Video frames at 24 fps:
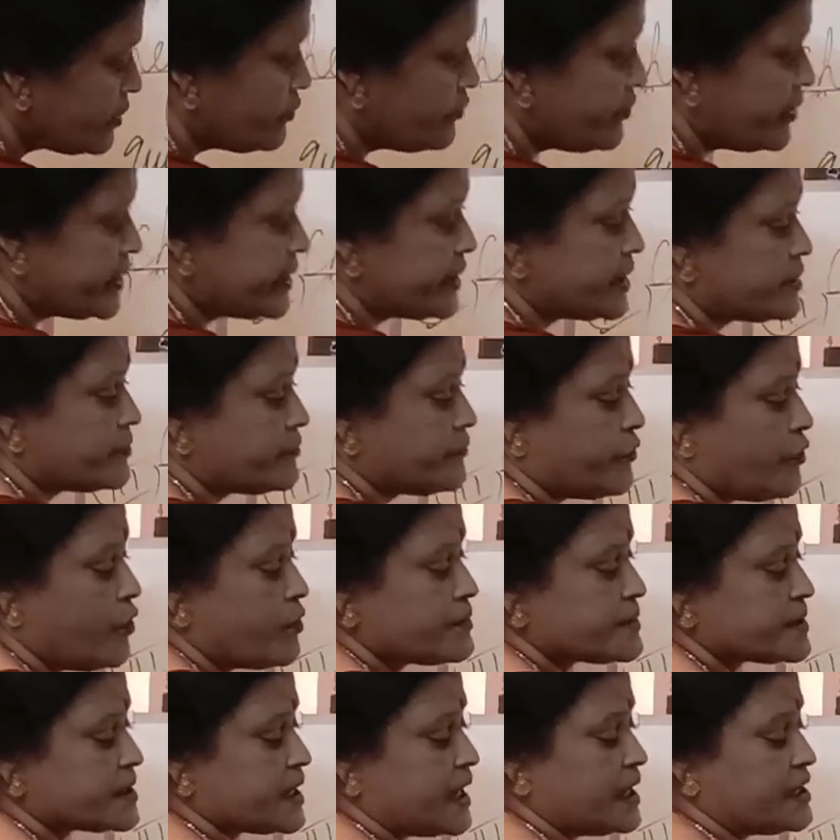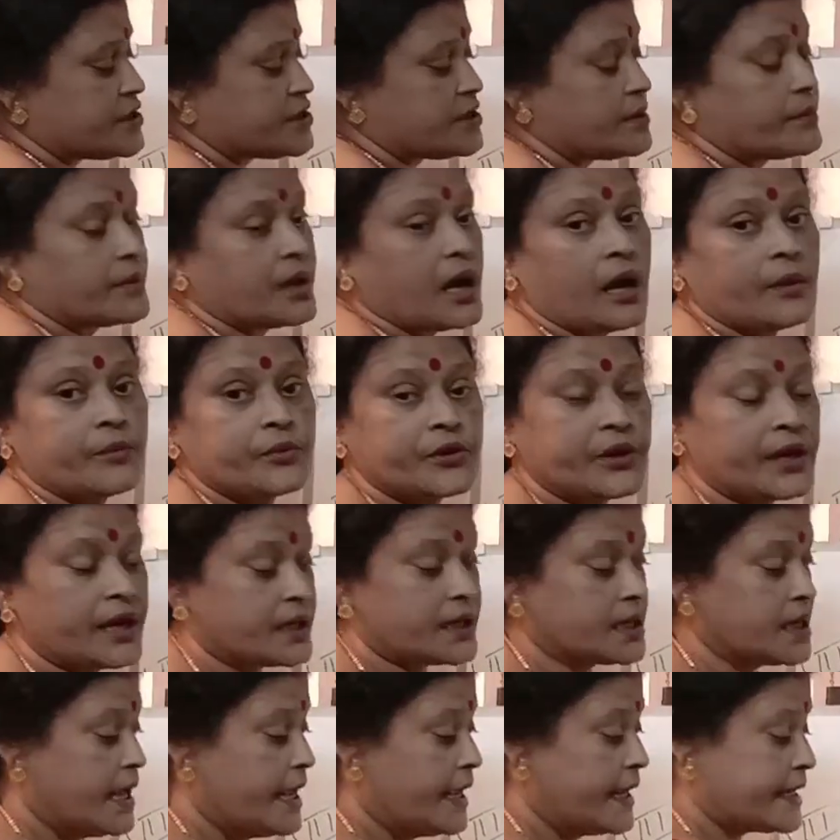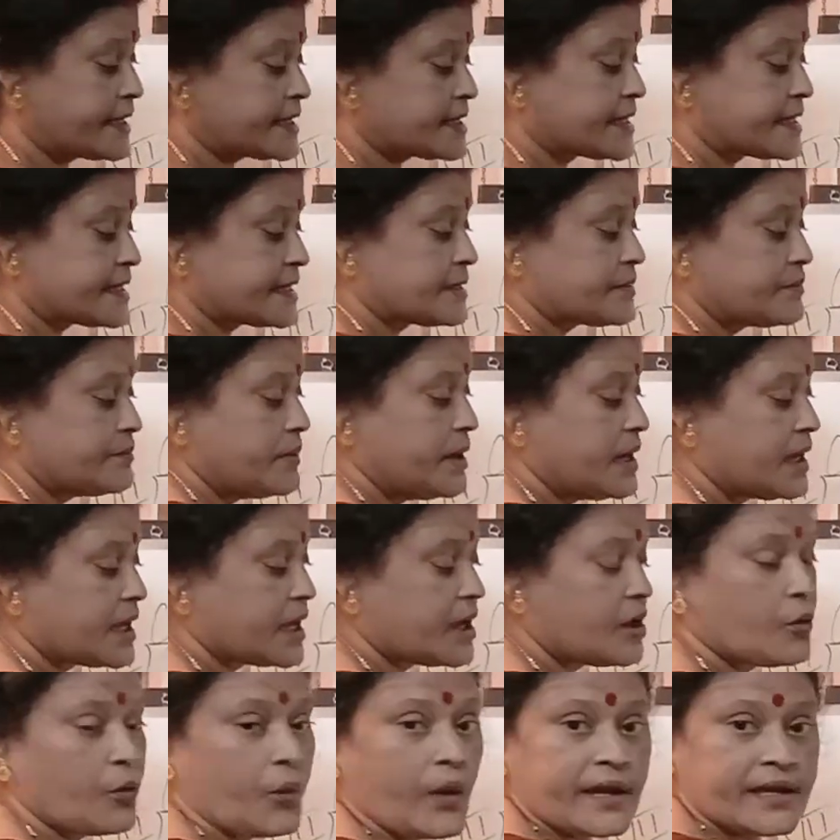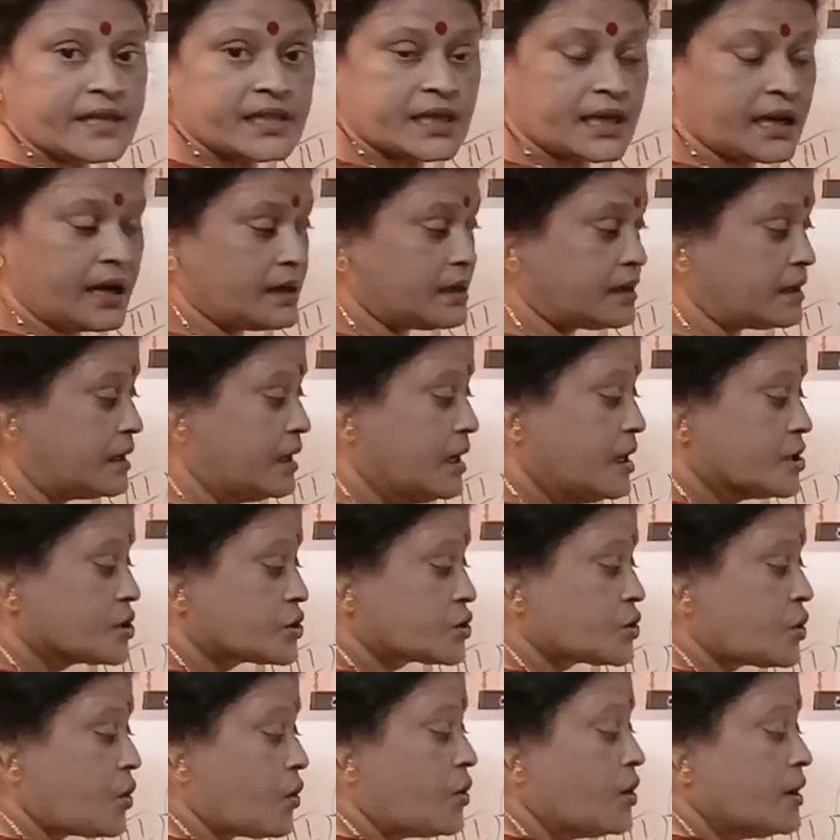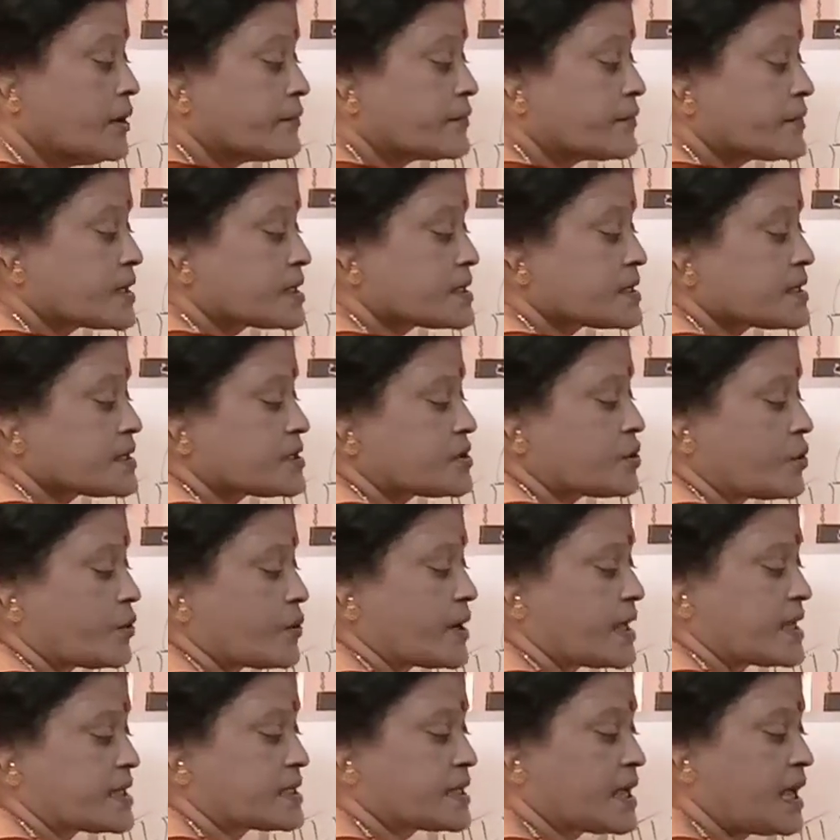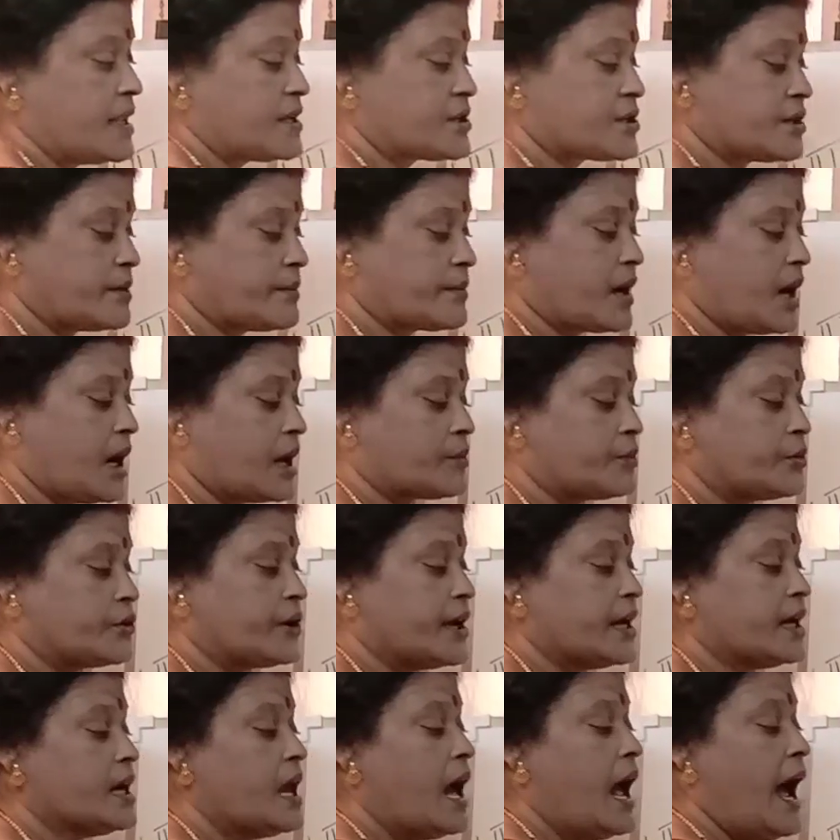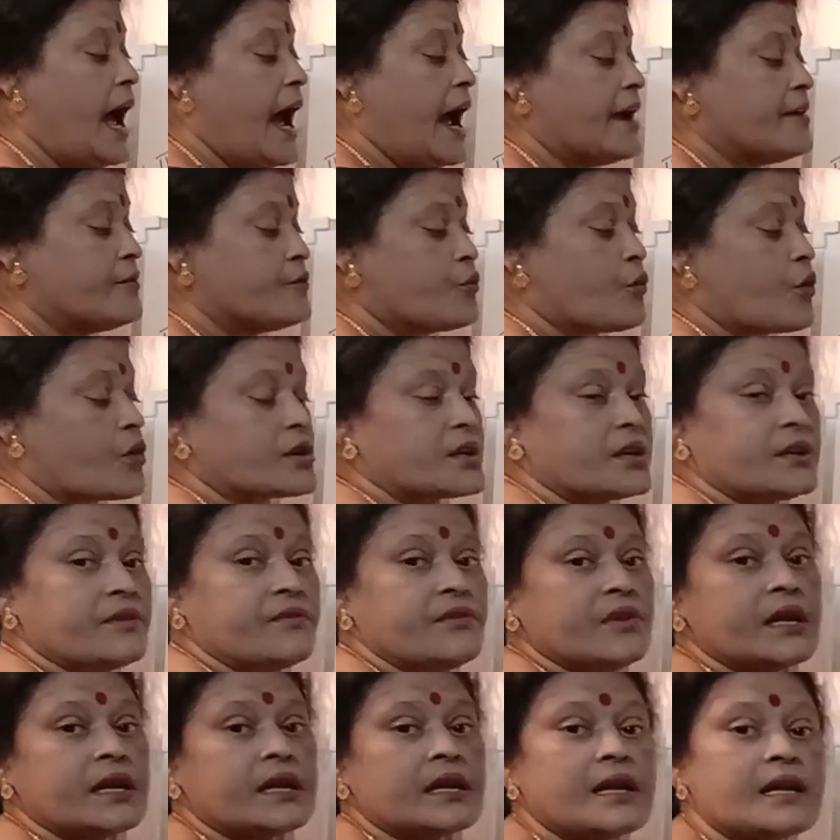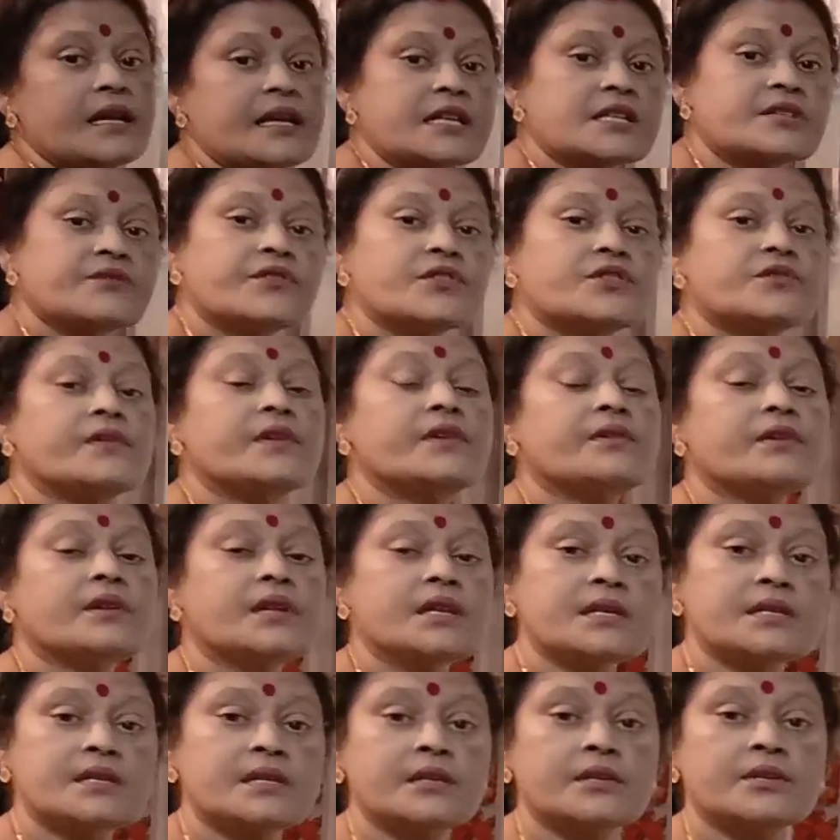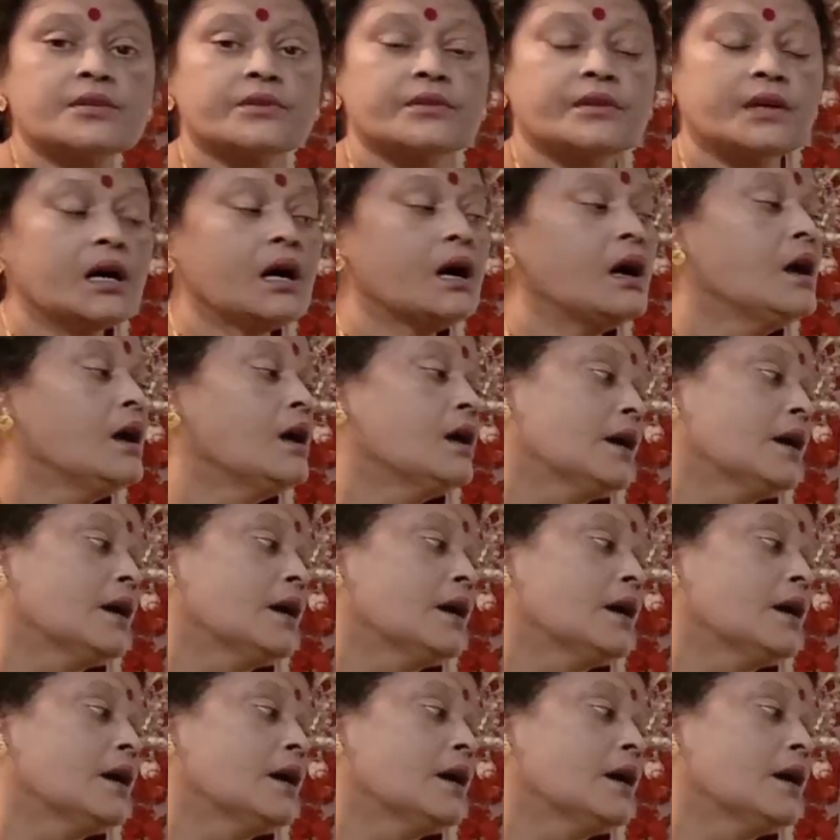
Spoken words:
when it forms calcium carbonate, it is milky white color. So this is known as calcium carbonate, and water will release, which will release into the